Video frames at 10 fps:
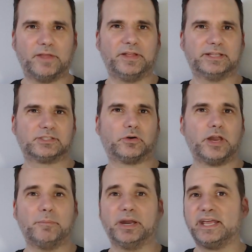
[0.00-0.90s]
that story,
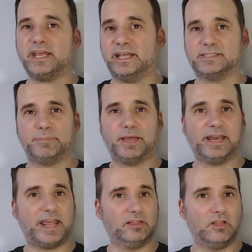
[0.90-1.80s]
but it has
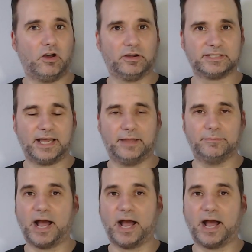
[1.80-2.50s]
been a long time.